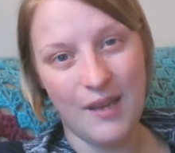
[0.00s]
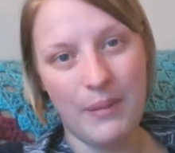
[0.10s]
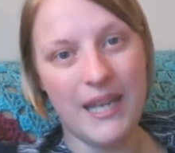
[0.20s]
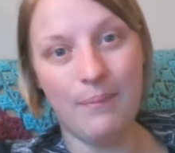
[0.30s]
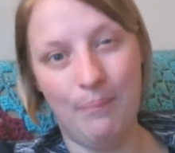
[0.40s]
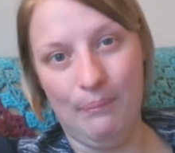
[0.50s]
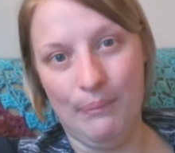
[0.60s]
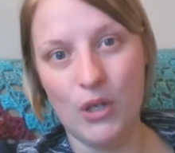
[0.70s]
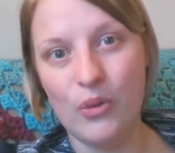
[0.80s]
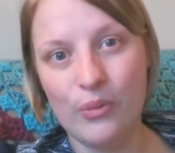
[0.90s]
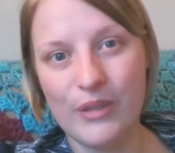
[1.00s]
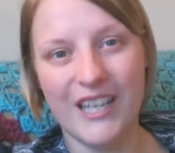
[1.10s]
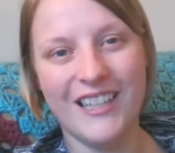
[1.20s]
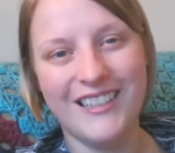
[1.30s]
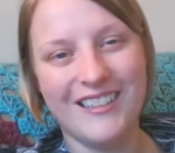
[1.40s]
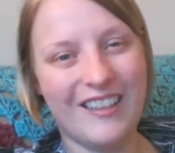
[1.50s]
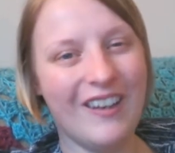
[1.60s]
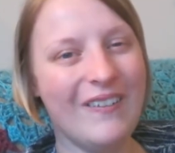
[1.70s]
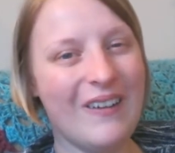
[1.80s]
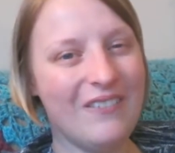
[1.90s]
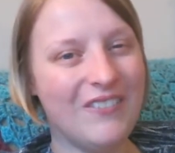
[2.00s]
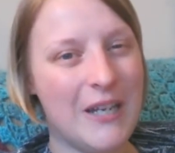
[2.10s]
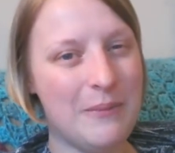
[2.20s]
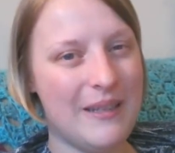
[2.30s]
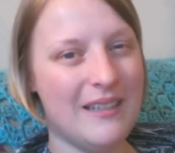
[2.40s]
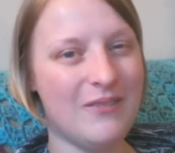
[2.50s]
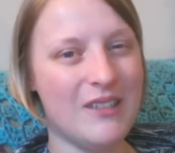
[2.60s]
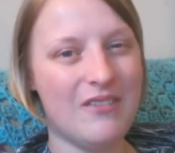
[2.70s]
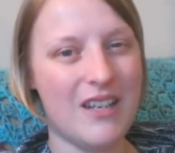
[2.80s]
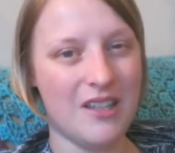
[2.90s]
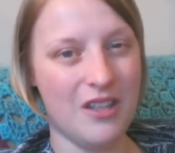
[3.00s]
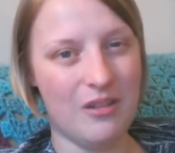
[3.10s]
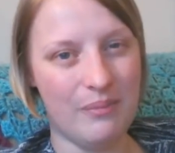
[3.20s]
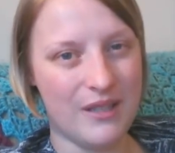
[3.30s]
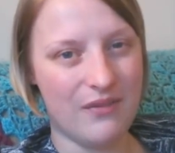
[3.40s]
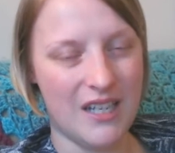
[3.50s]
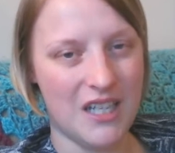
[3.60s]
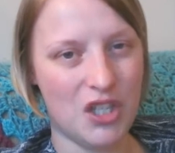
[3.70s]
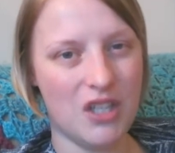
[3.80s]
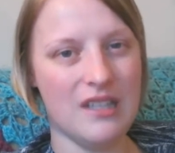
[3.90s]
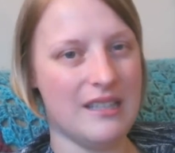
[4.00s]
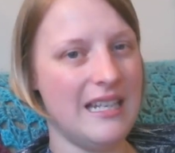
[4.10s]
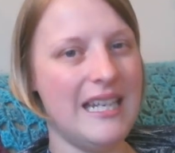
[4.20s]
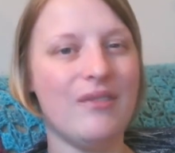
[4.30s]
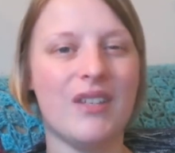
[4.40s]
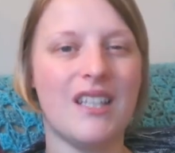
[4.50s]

Big boobs. So I'm hoping that when the rest of the jumper's finished and the sleeves,